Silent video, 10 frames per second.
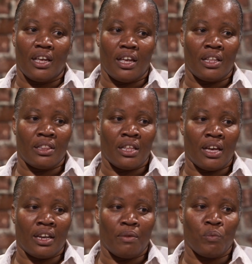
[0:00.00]
And
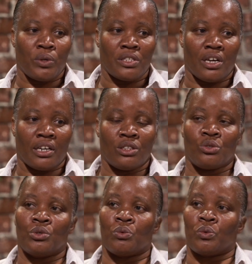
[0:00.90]
then we started
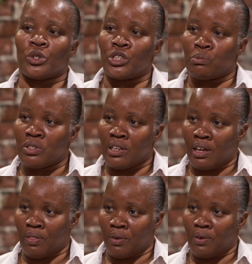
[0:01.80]
doing worship
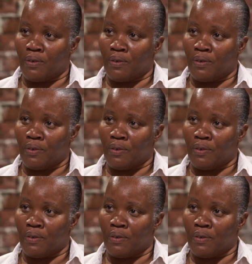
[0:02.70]
together.